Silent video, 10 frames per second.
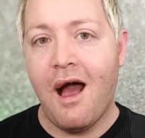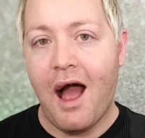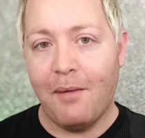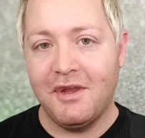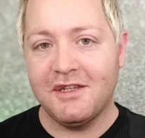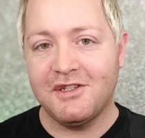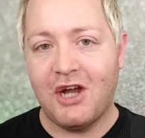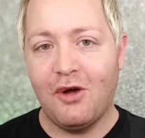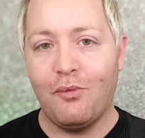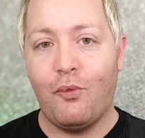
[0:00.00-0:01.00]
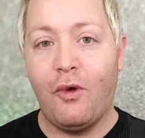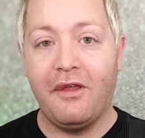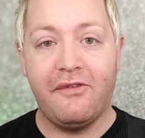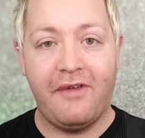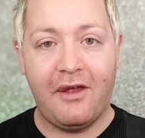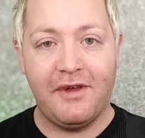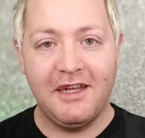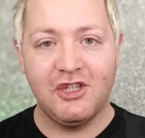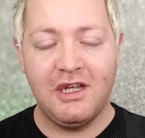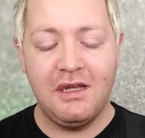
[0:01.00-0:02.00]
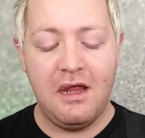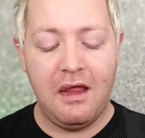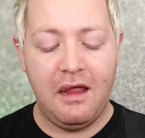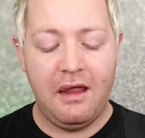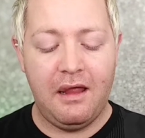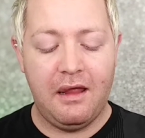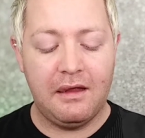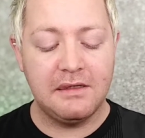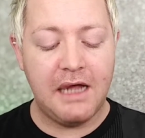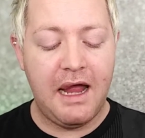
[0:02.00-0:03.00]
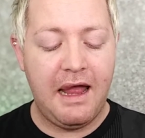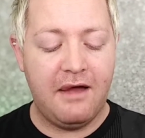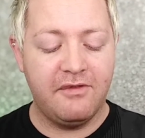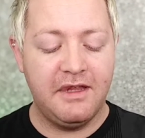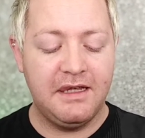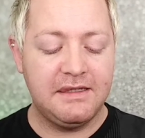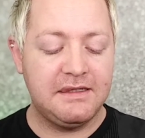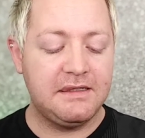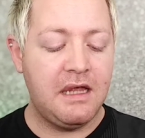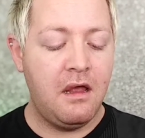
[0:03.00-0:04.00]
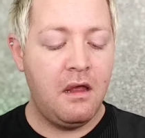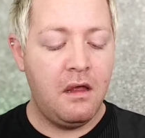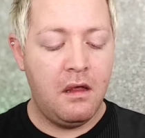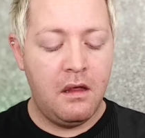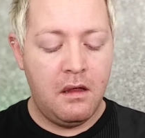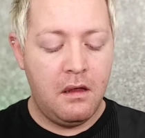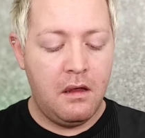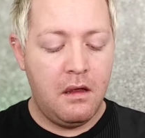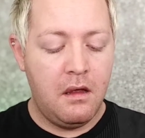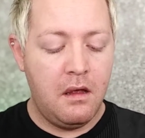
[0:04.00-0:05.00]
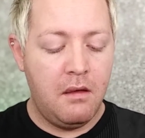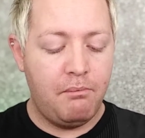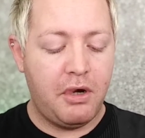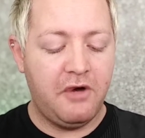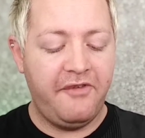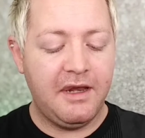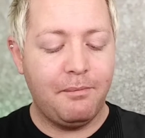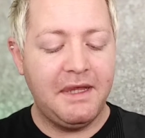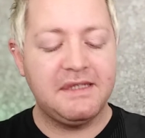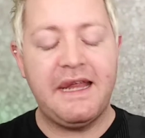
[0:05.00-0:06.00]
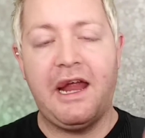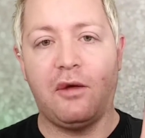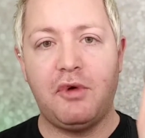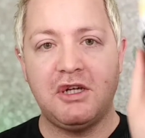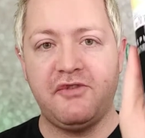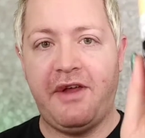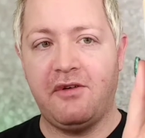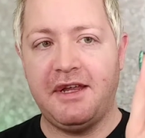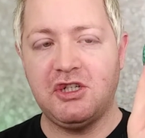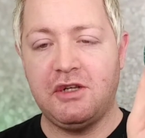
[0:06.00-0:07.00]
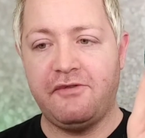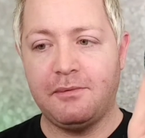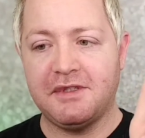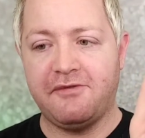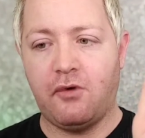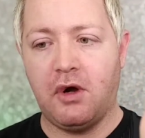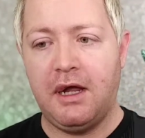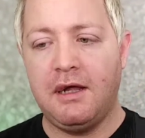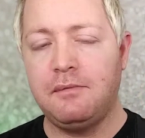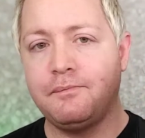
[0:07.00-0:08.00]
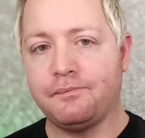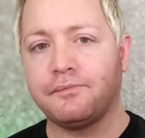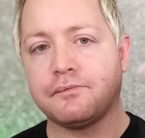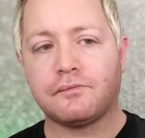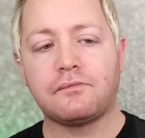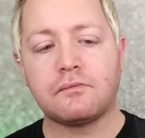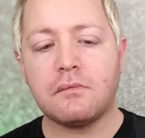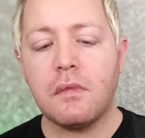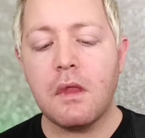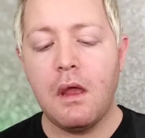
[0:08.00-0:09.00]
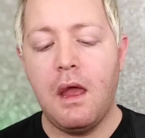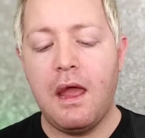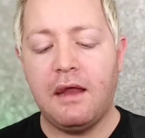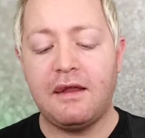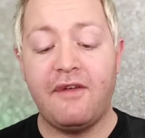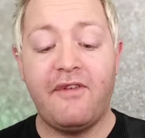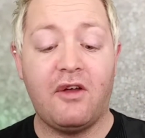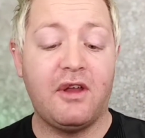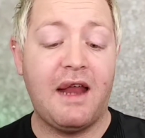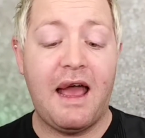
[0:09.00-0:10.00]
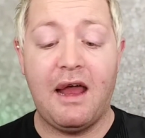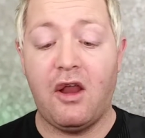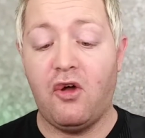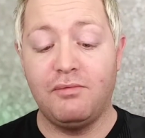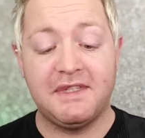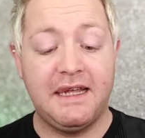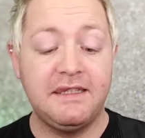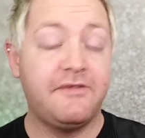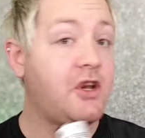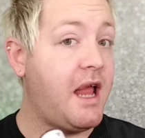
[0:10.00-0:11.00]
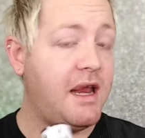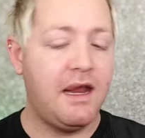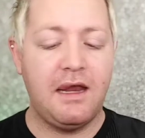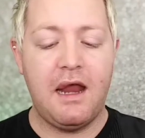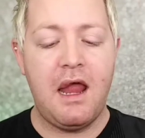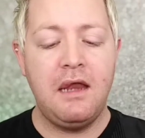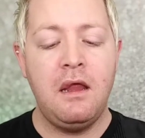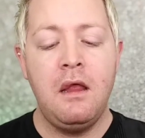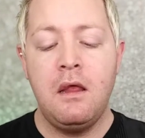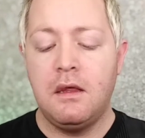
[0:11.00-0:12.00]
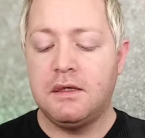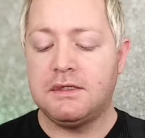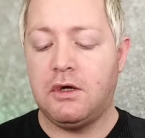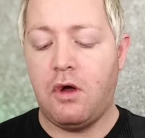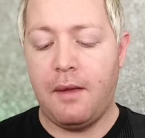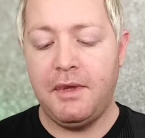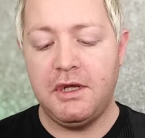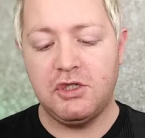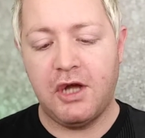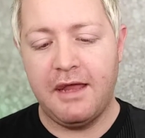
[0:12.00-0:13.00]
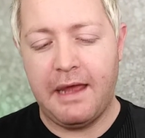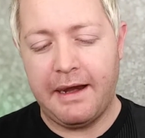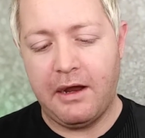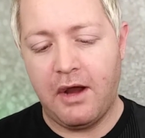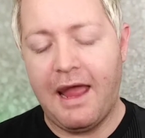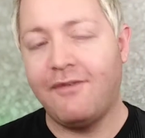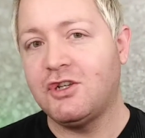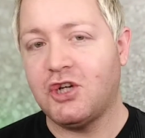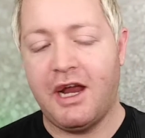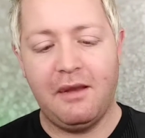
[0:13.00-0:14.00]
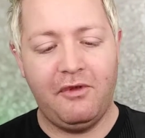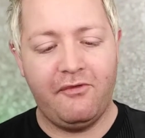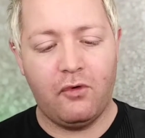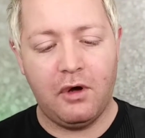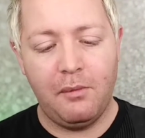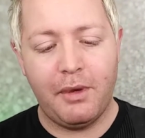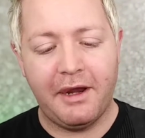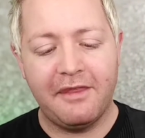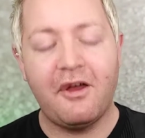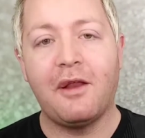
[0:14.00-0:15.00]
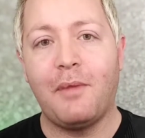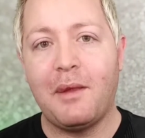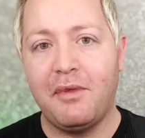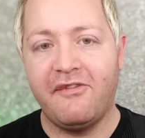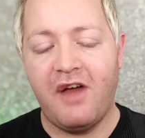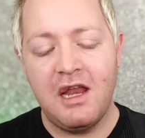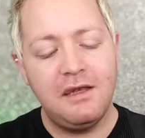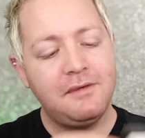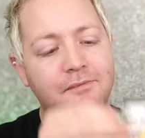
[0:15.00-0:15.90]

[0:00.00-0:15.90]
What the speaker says: I'm going to start with foundation, and I have this Perfect Mist Airbrush Foundation from Sephora, and I found it at HomeSense for $9.99. So I'm going to try that out. I haven't tried it before, but I thought it might be fun.